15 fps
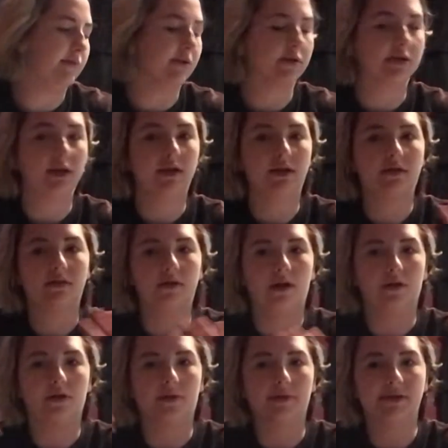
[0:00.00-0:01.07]
there's like a
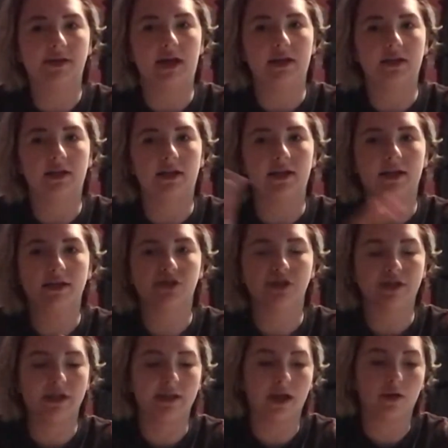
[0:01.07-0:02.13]
thermostat that like is
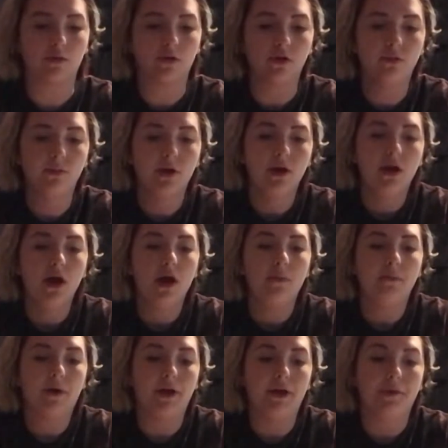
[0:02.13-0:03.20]
just in that room.
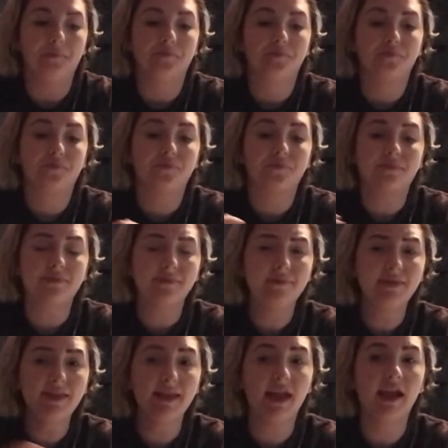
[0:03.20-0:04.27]
But
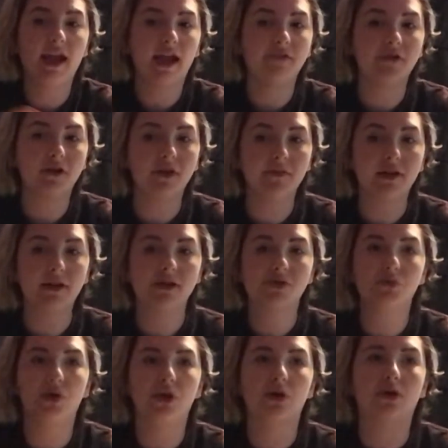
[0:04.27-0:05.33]
if you're living in a
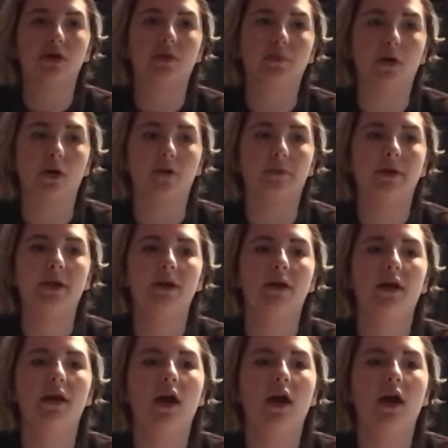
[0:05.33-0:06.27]
suite or an apartment,